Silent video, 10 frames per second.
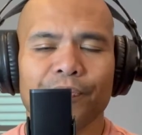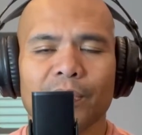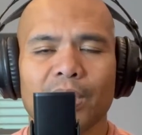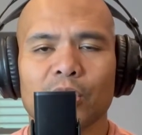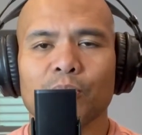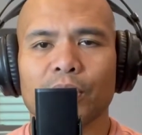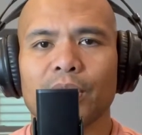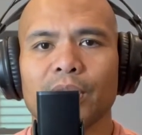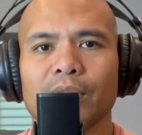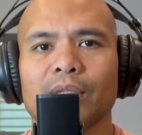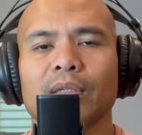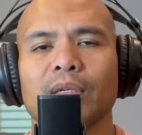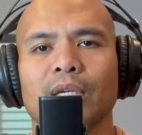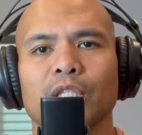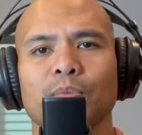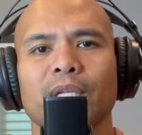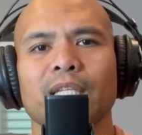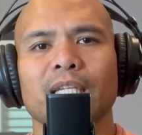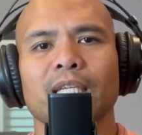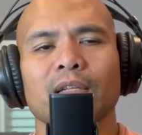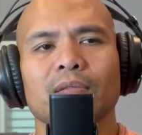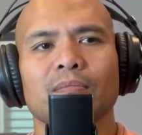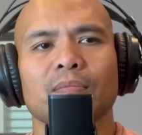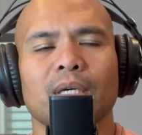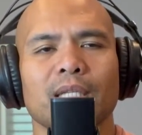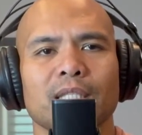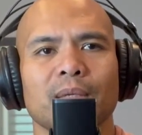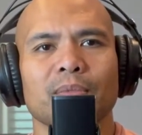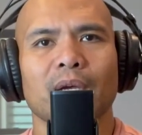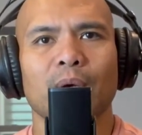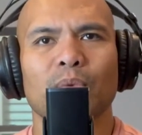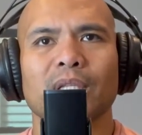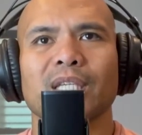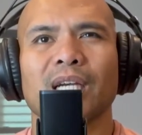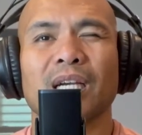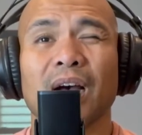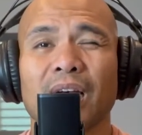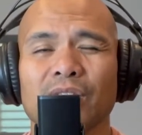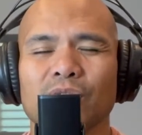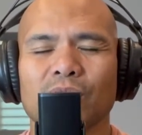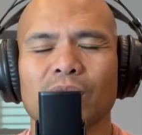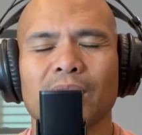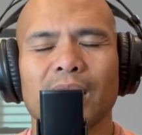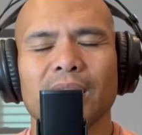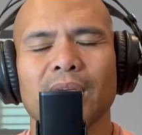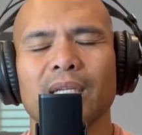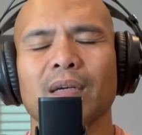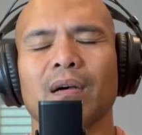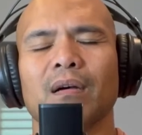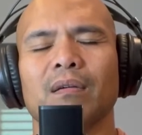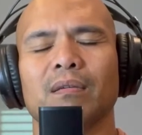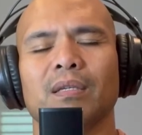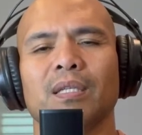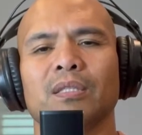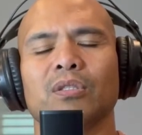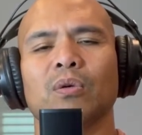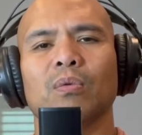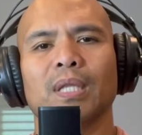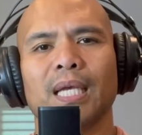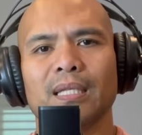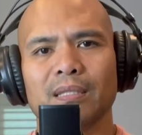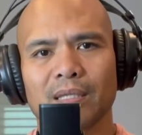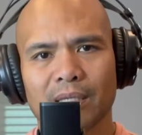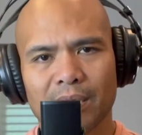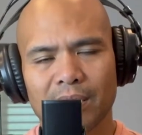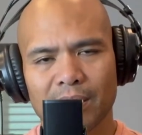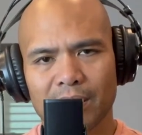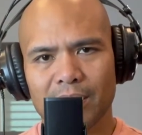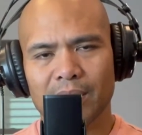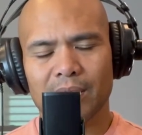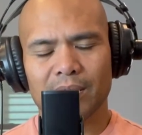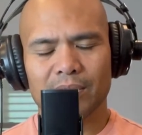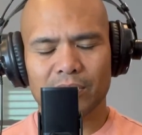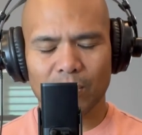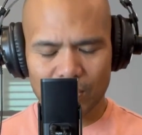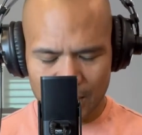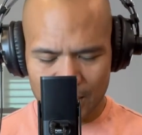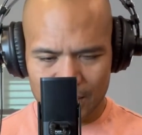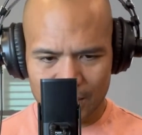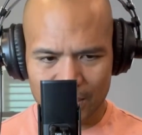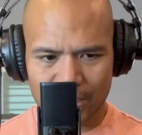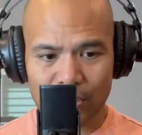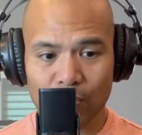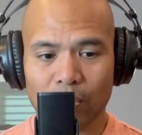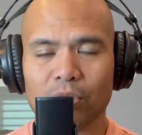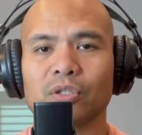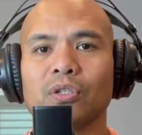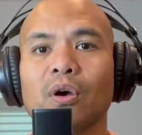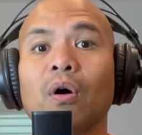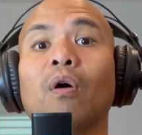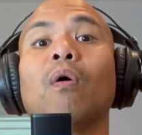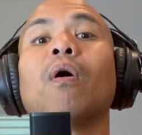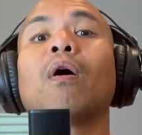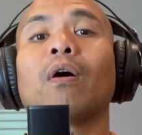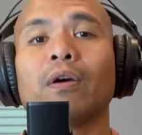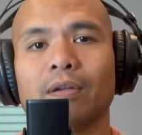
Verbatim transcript: it's pretty, it's pretty detailed but at the same time, when it's like a concert or late night, ugh, it's so late, so late, and you work so hard.